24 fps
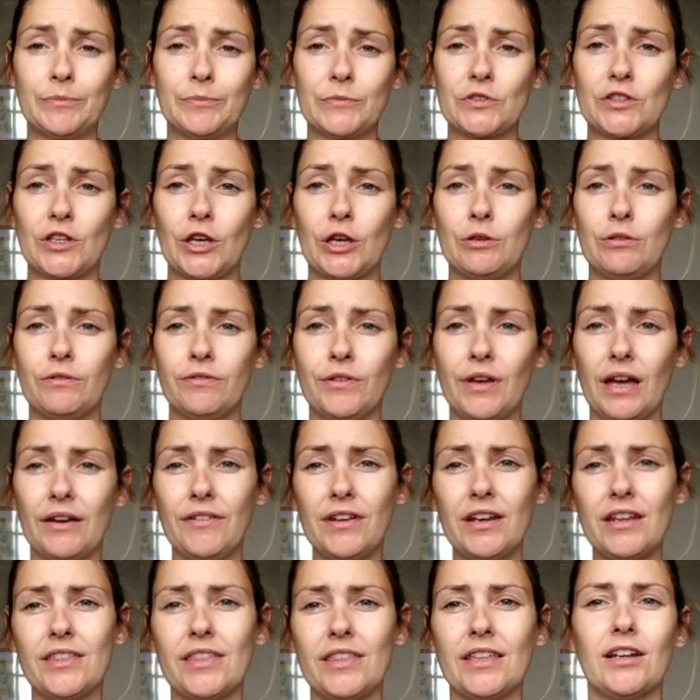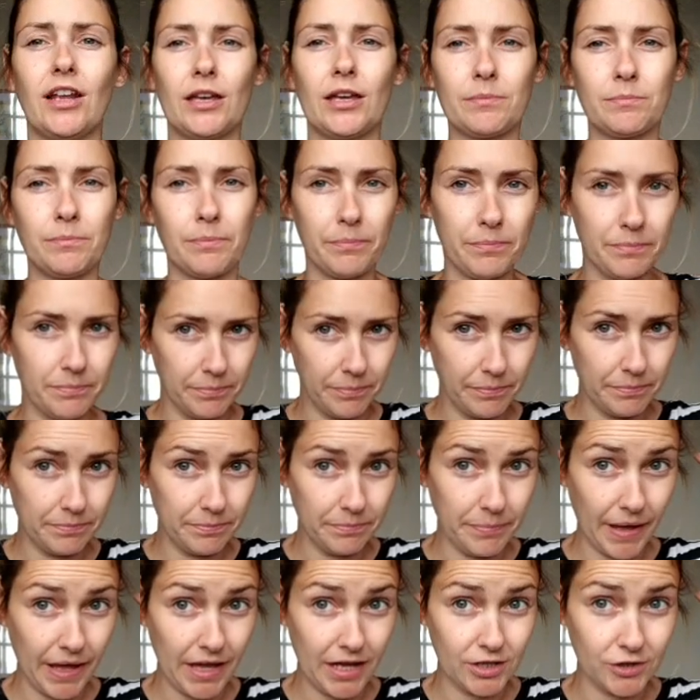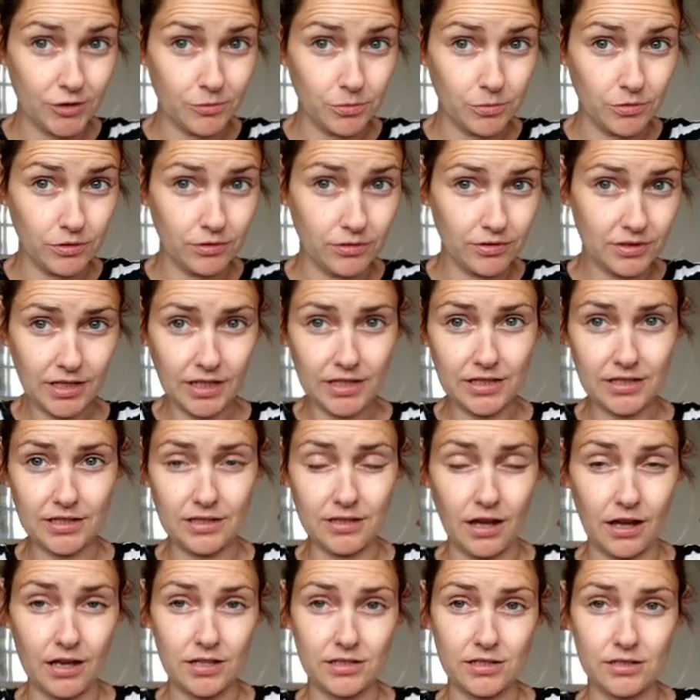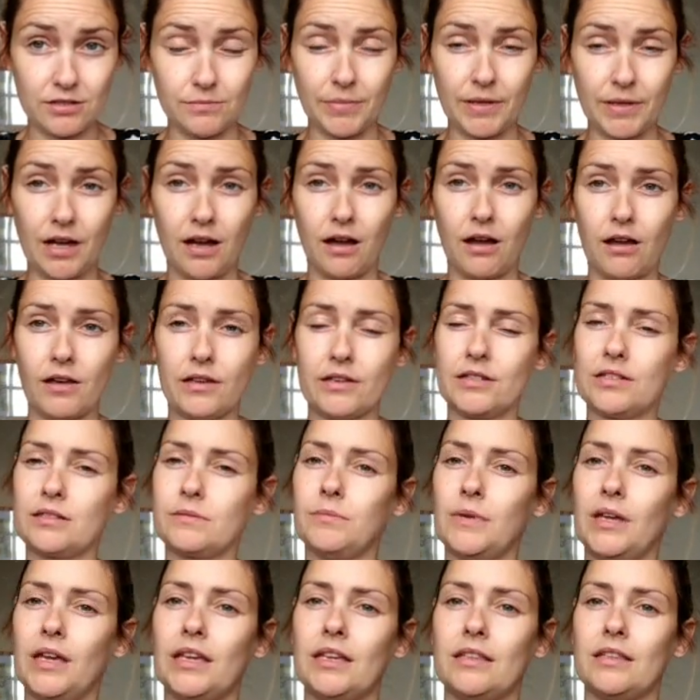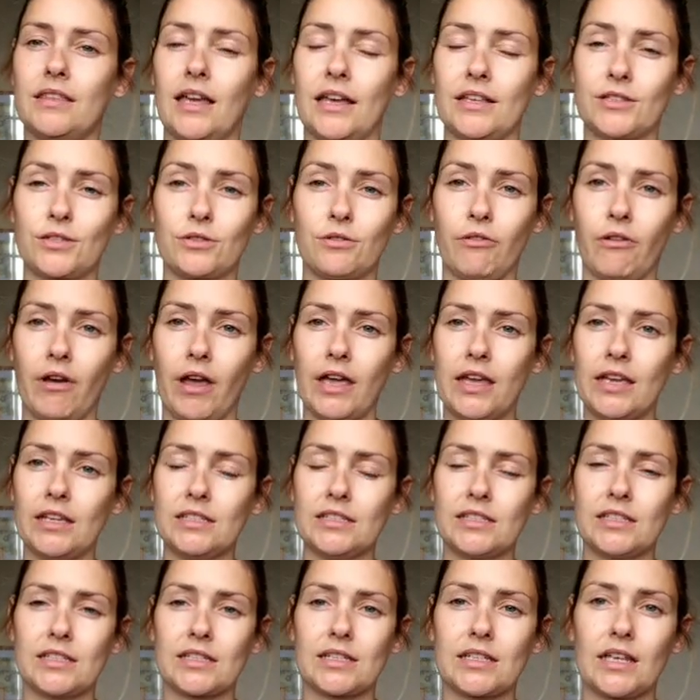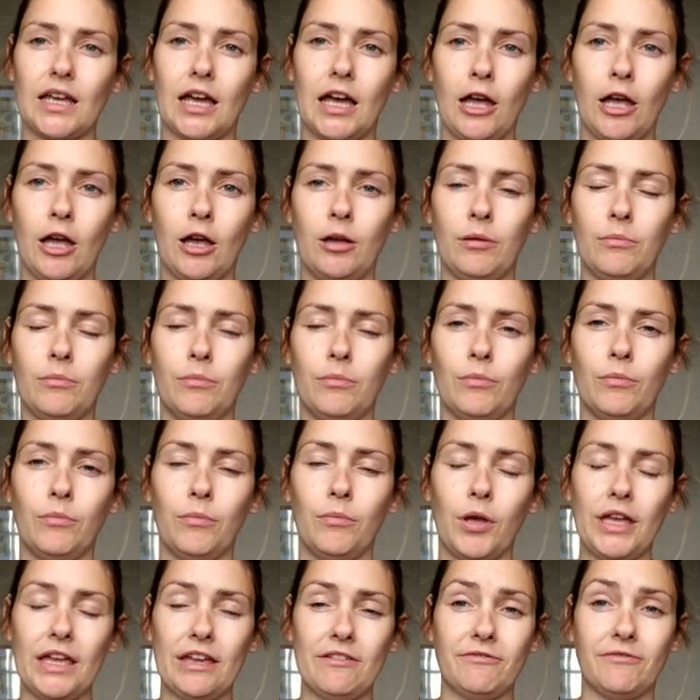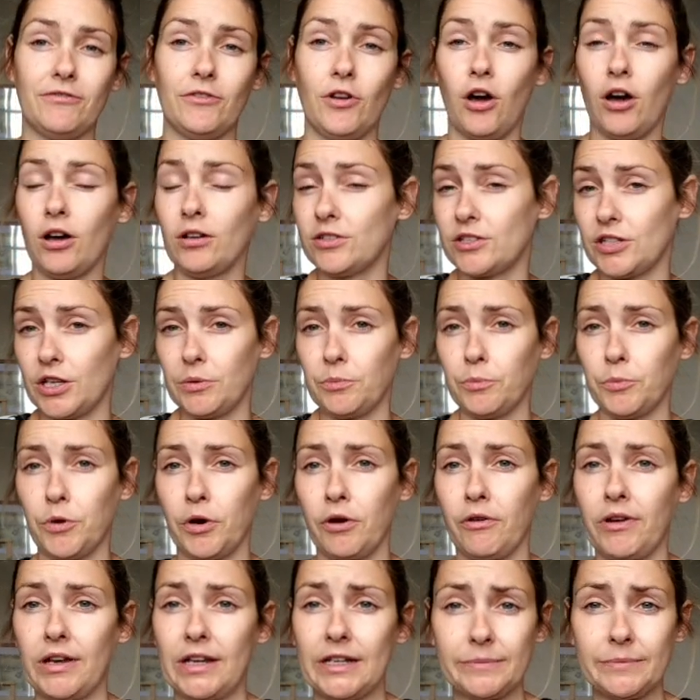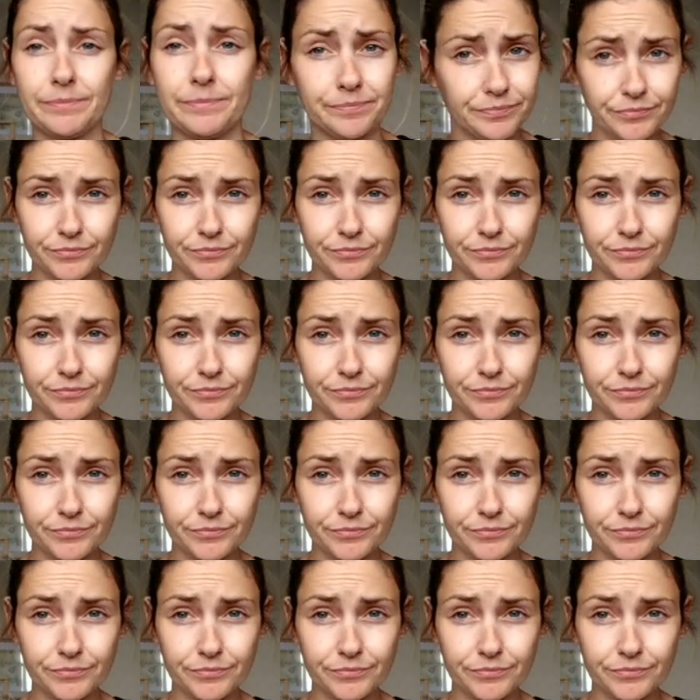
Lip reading: So if you have anything like beige walls like I do behind me, that's great. If not, don't worry.